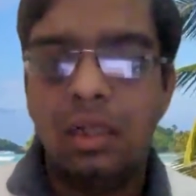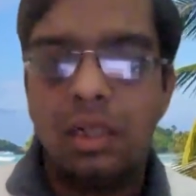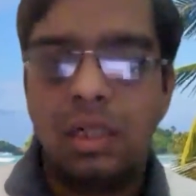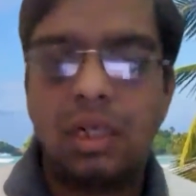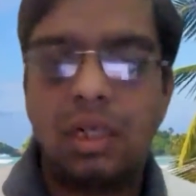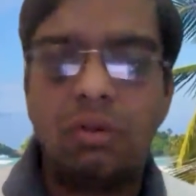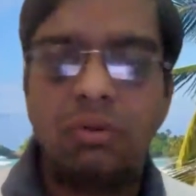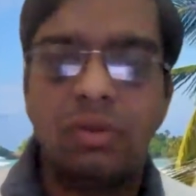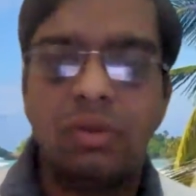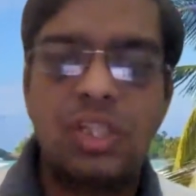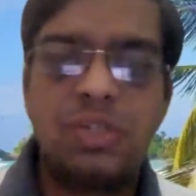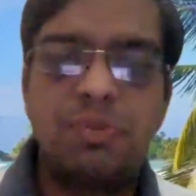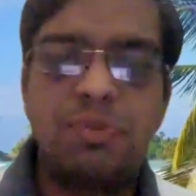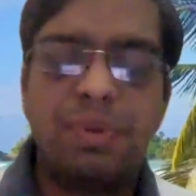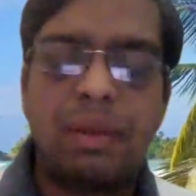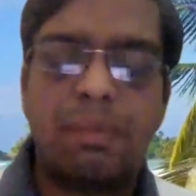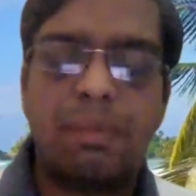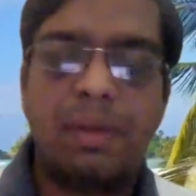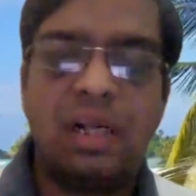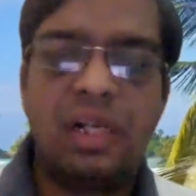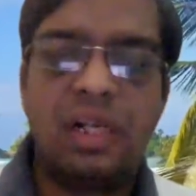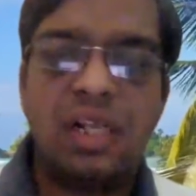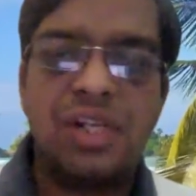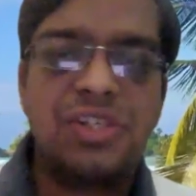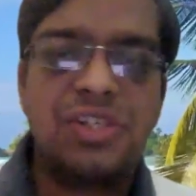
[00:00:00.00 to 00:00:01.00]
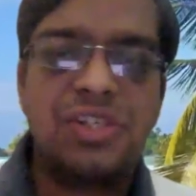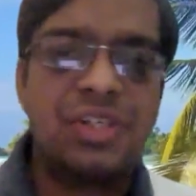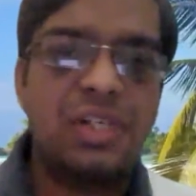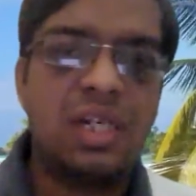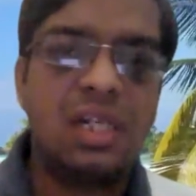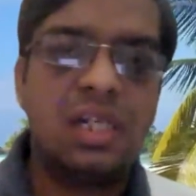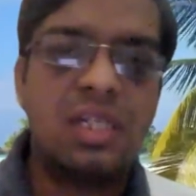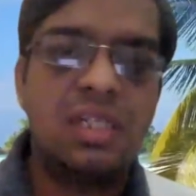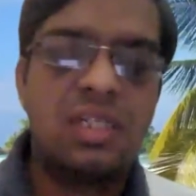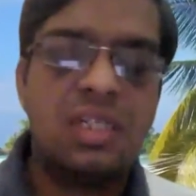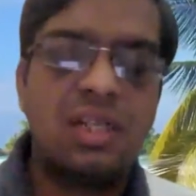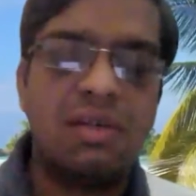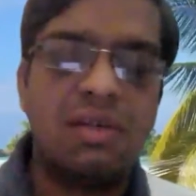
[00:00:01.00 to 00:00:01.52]
Now, this pigmentation
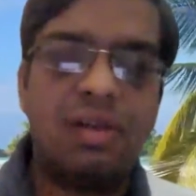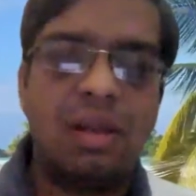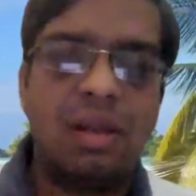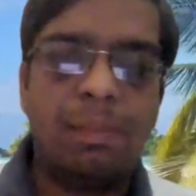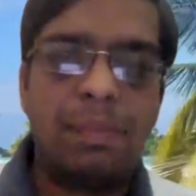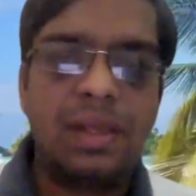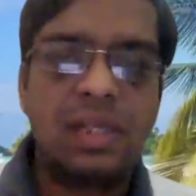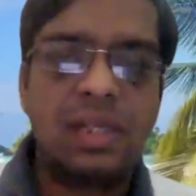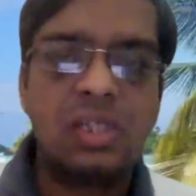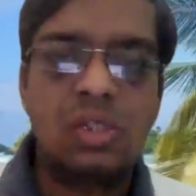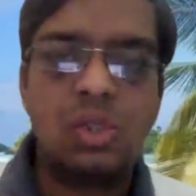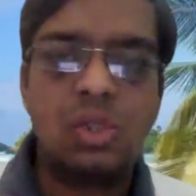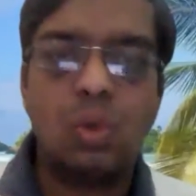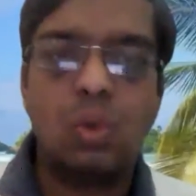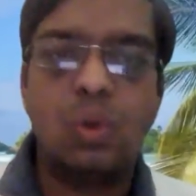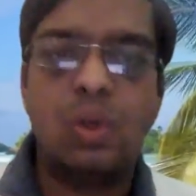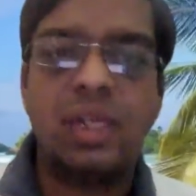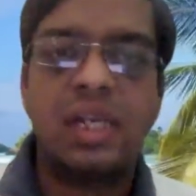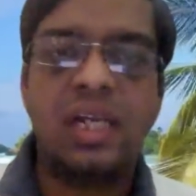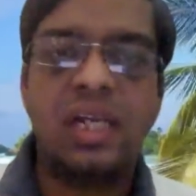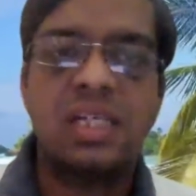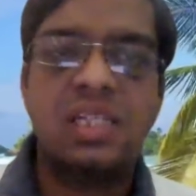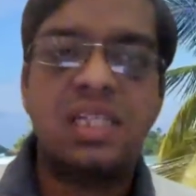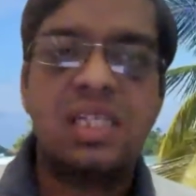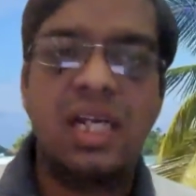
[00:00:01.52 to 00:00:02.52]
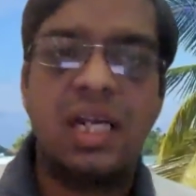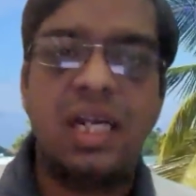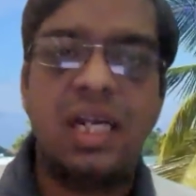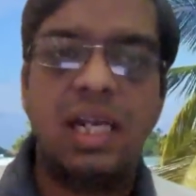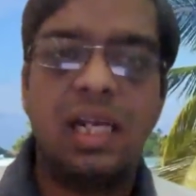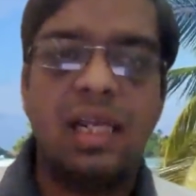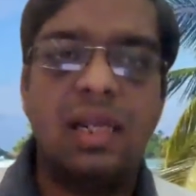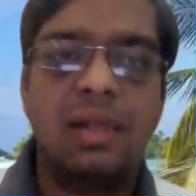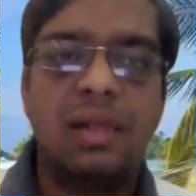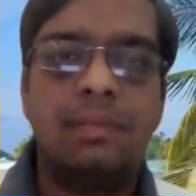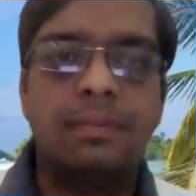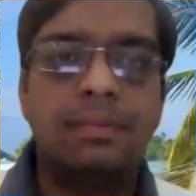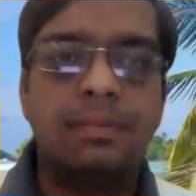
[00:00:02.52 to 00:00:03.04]
is developing slowly and
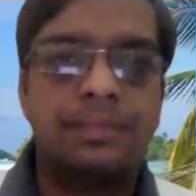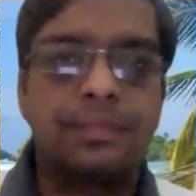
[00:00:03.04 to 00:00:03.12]
steadily.